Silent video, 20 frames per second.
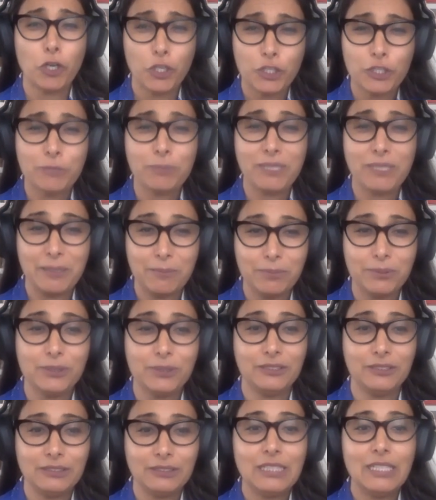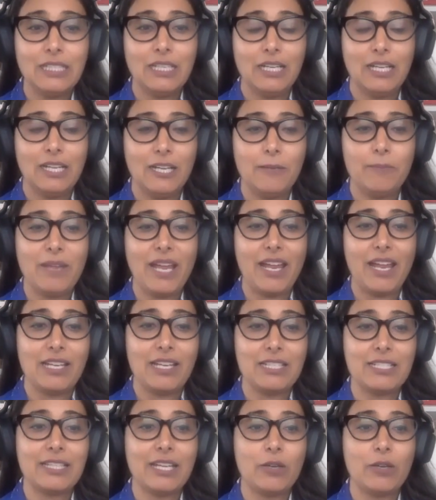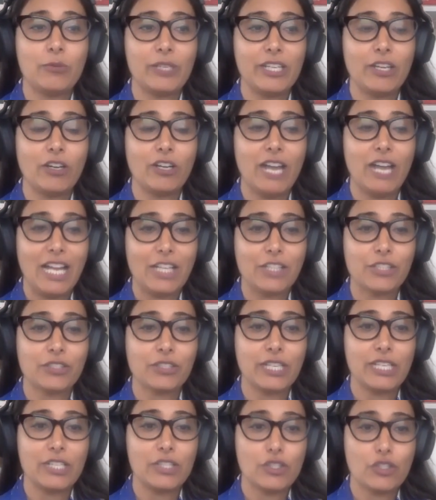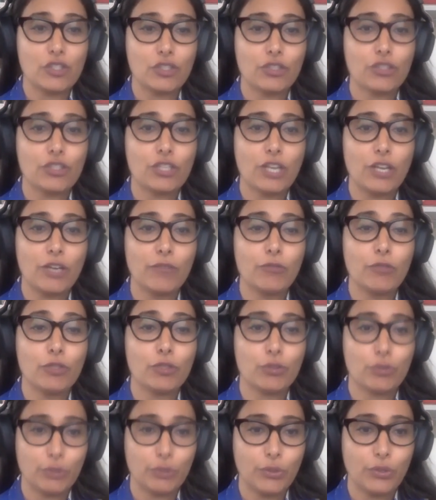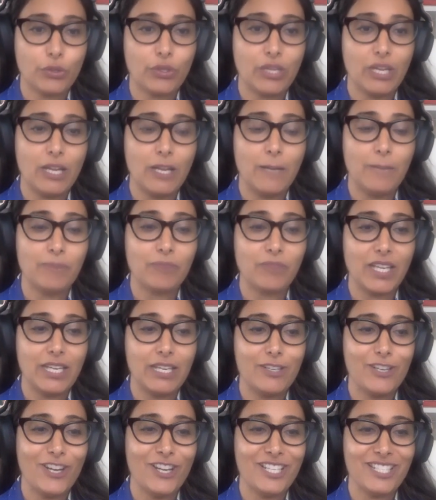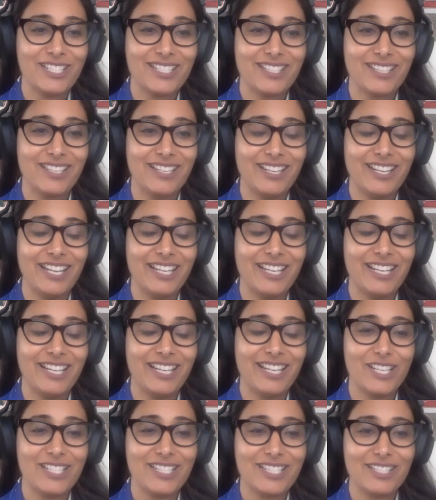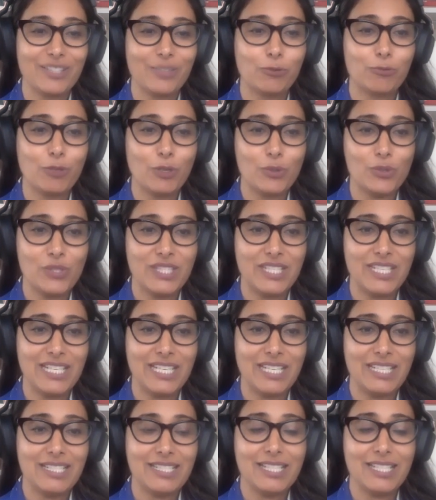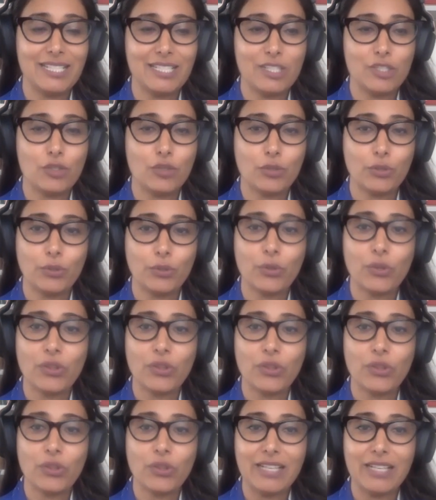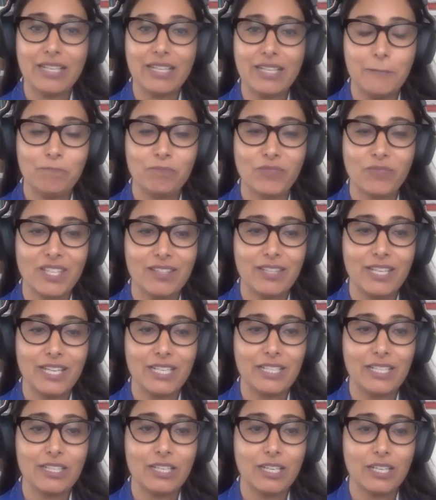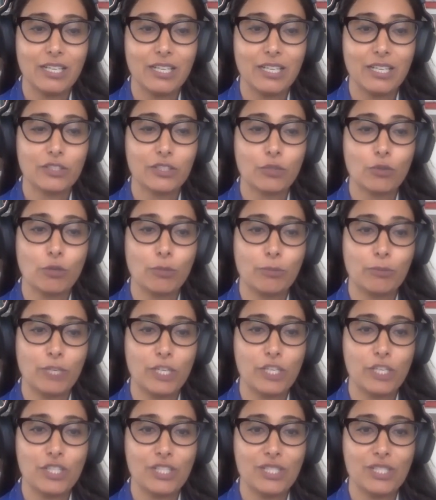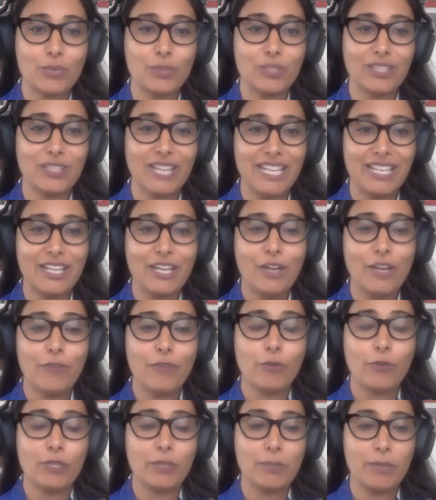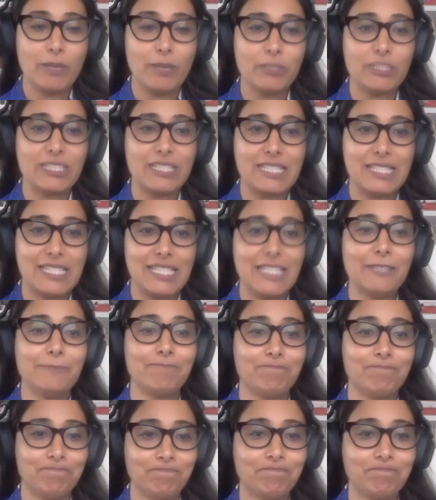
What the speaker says: hurt people. And that we are actually in search of the truth, and not the rosy tinted truth that the corporations would like for the public to see.